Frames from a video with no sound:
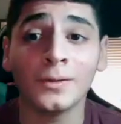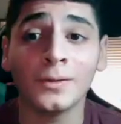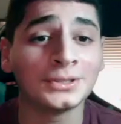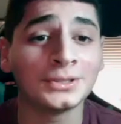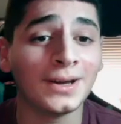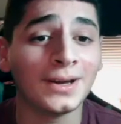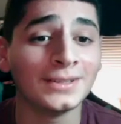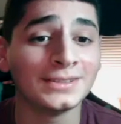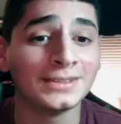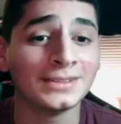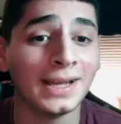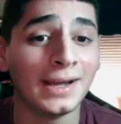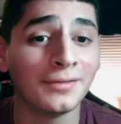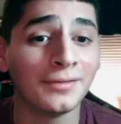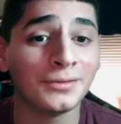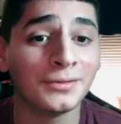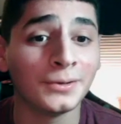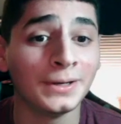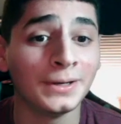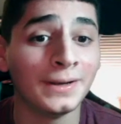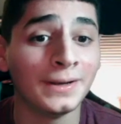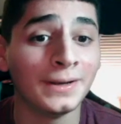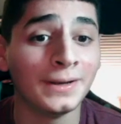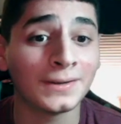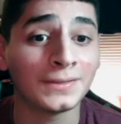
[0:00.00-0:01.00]
shots
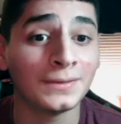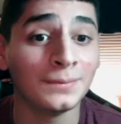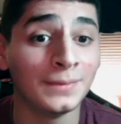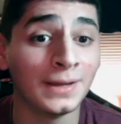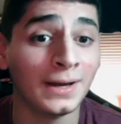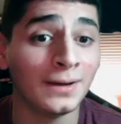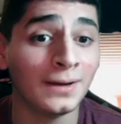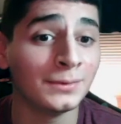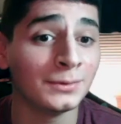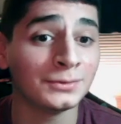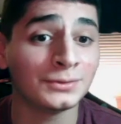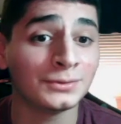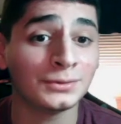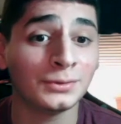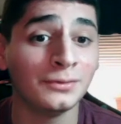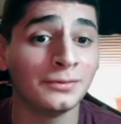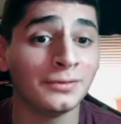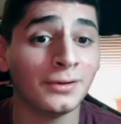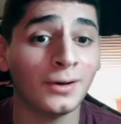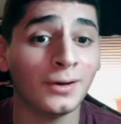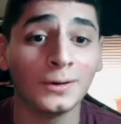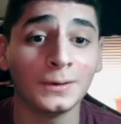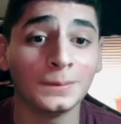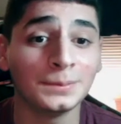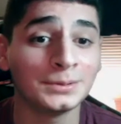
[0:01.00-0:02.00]
after he knocked him down, those
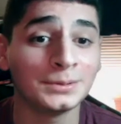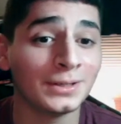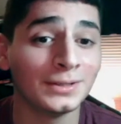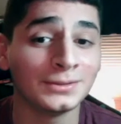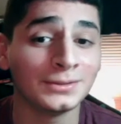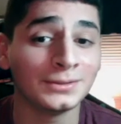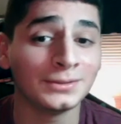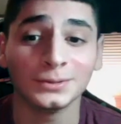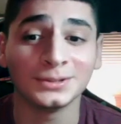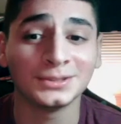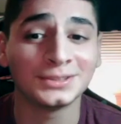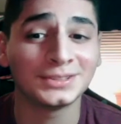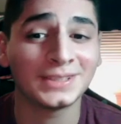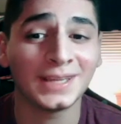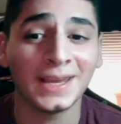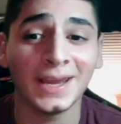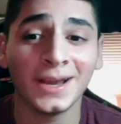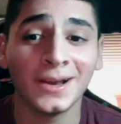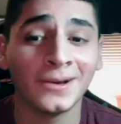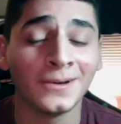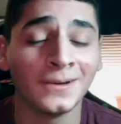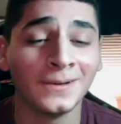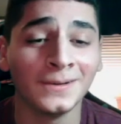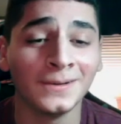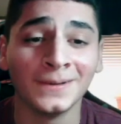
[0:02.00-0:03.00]
two follow-up shots were
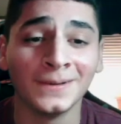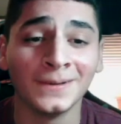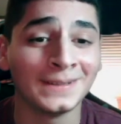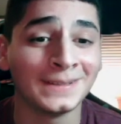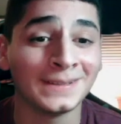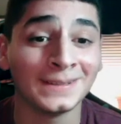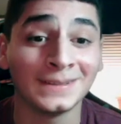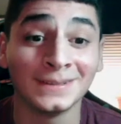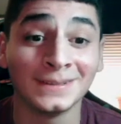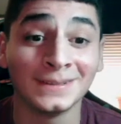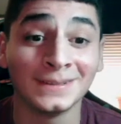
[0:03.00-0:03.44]
scary. Like,